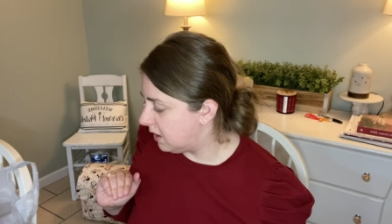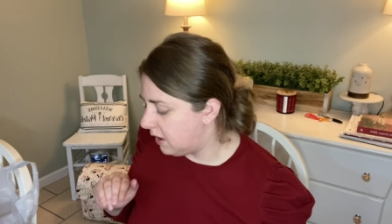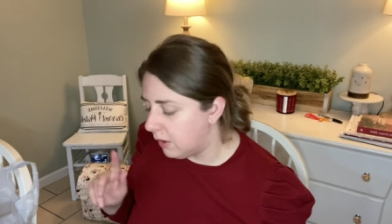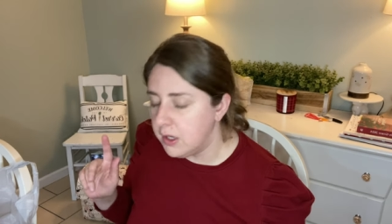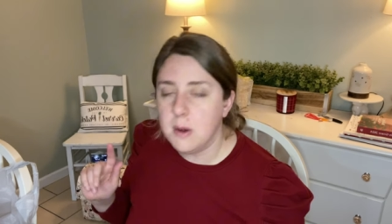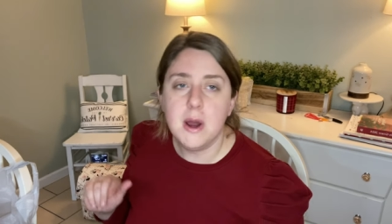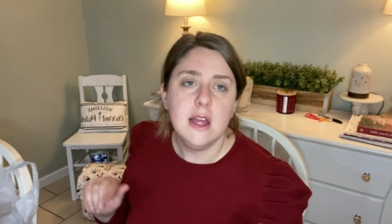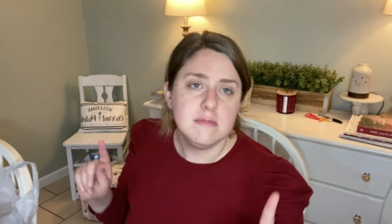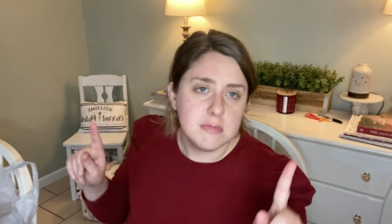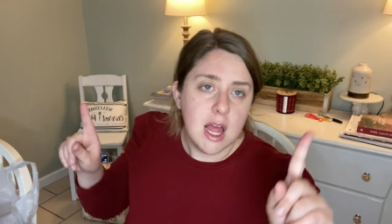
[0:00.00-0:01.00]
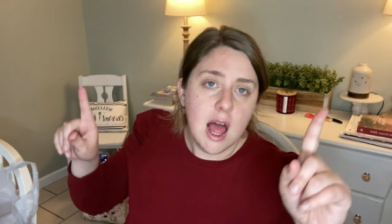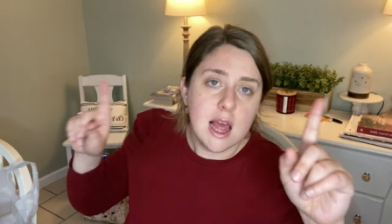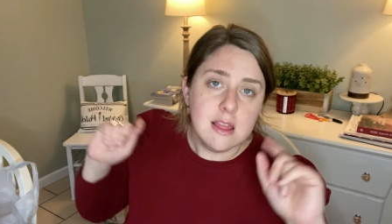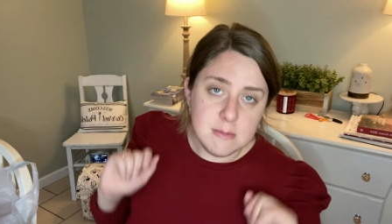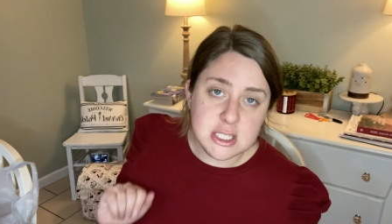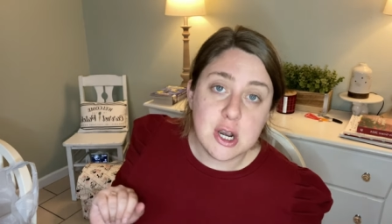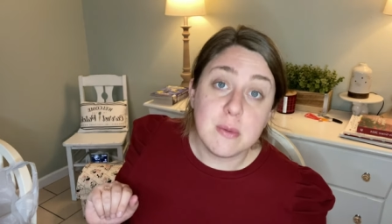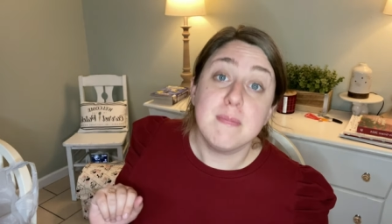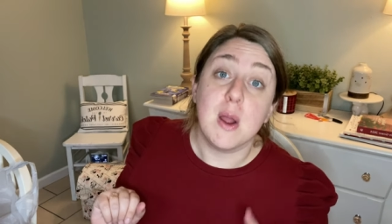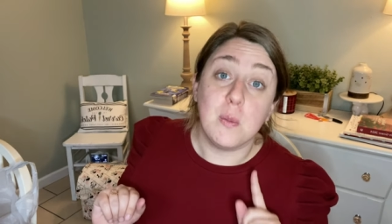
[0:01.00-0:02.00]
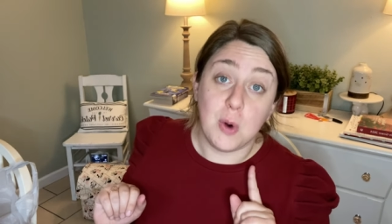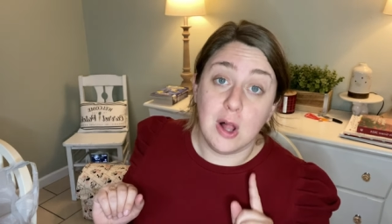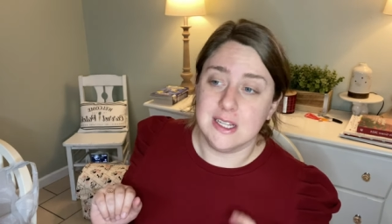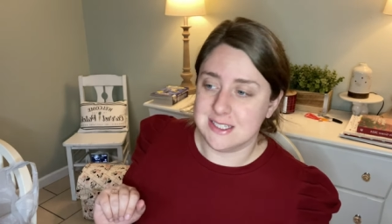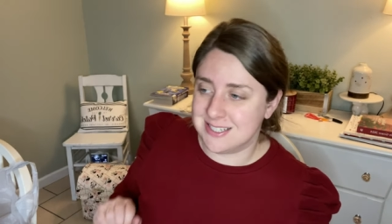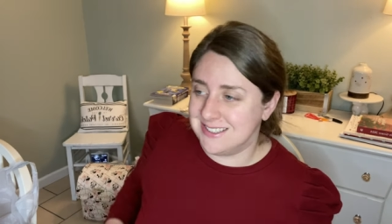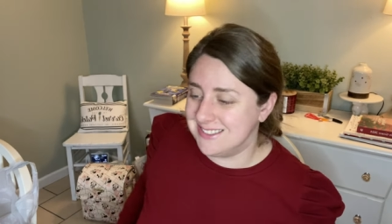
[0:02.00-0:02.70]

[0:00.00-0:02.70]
No, you know what? Let me start with my wallet.